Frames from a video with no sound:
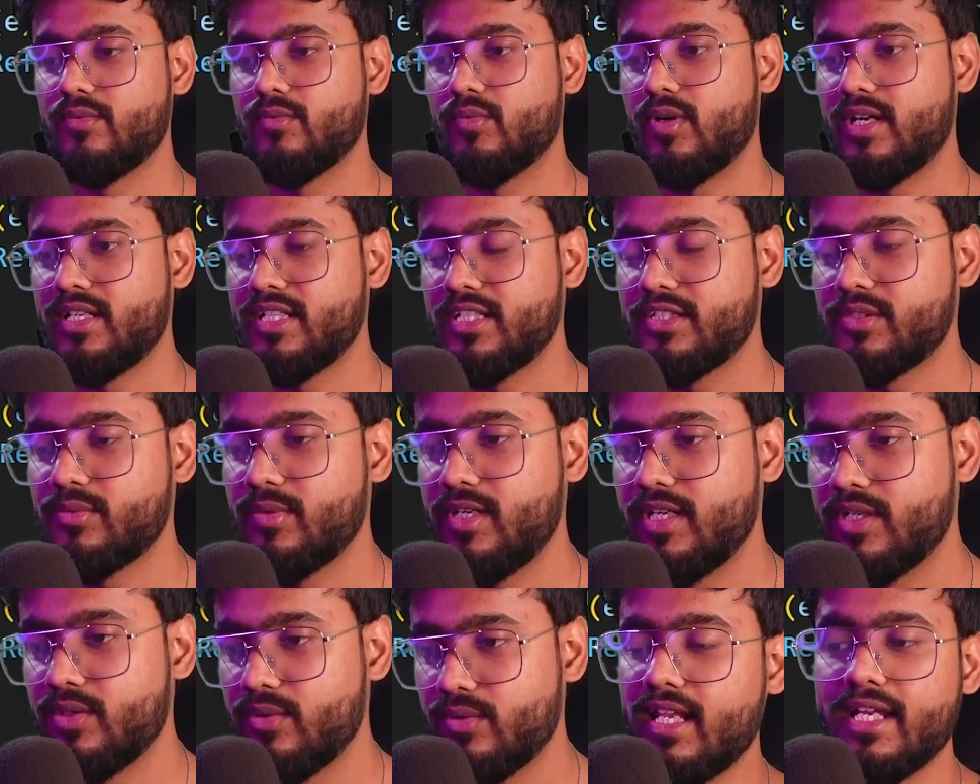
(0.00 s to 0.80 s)
What
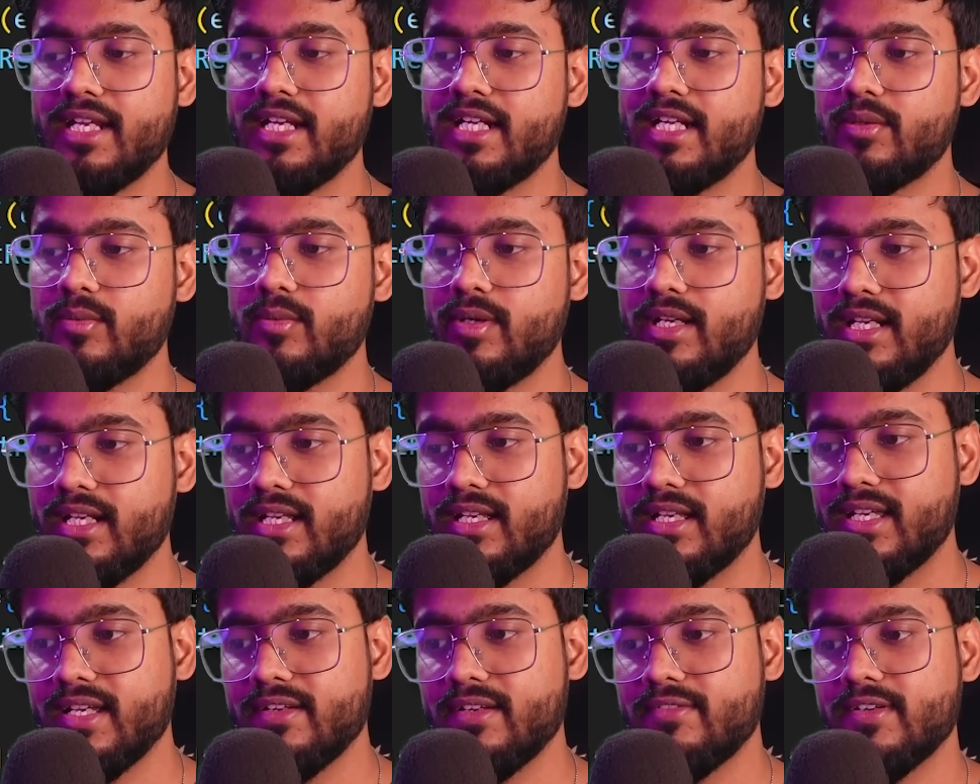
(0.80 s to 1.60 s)
this will do, it will
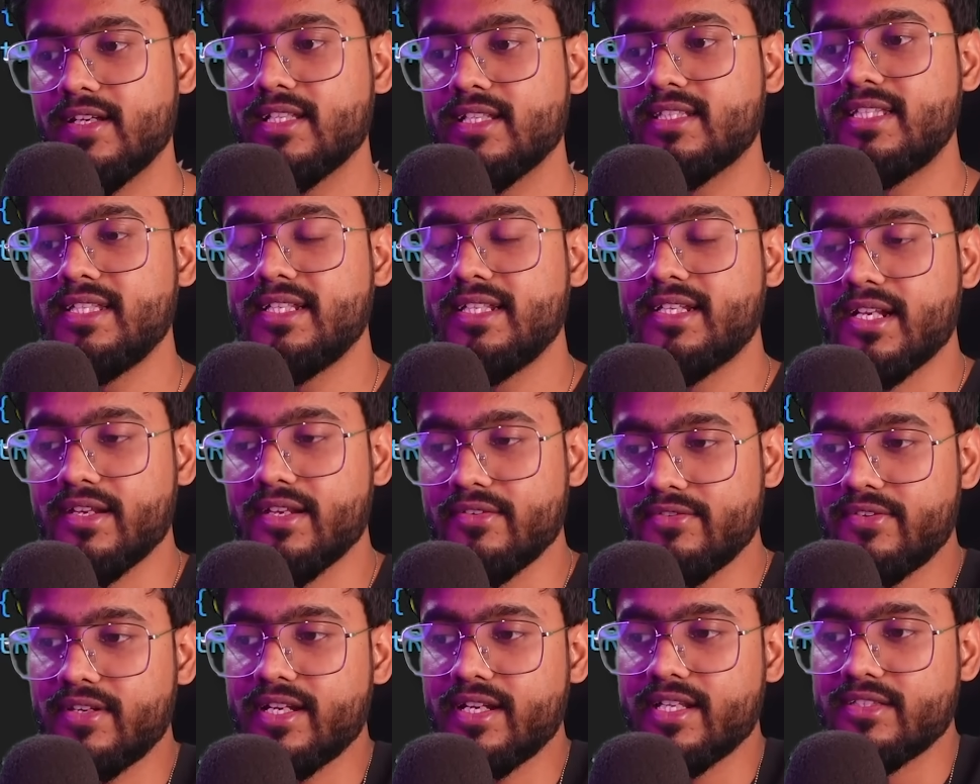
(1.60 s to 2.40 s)
give the
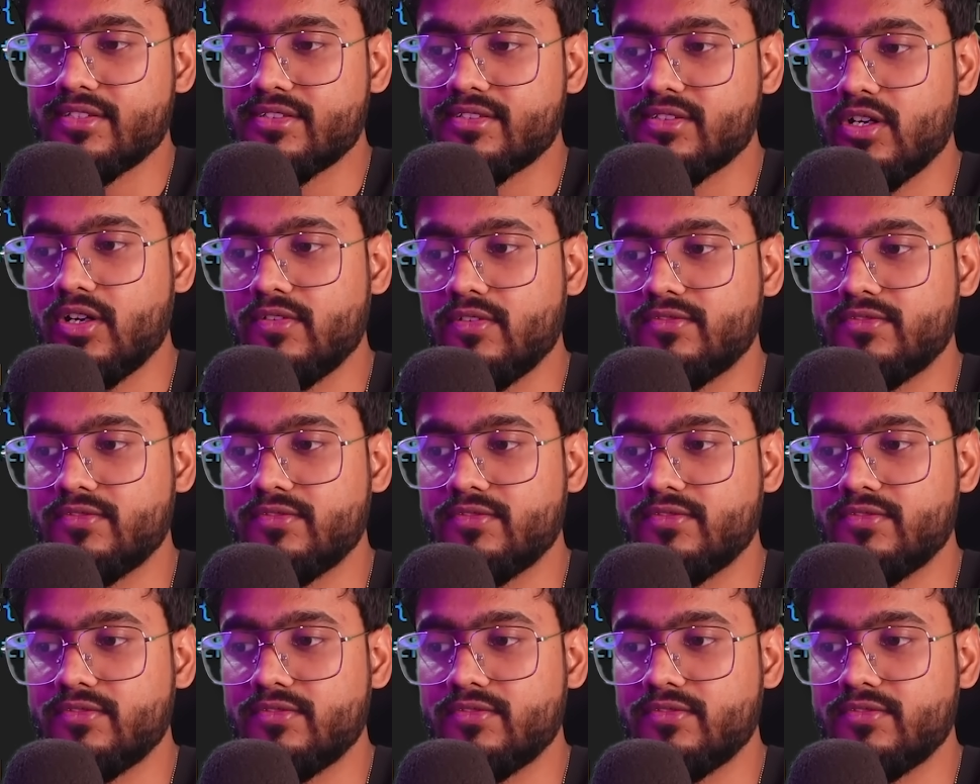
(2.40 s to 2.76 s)
reference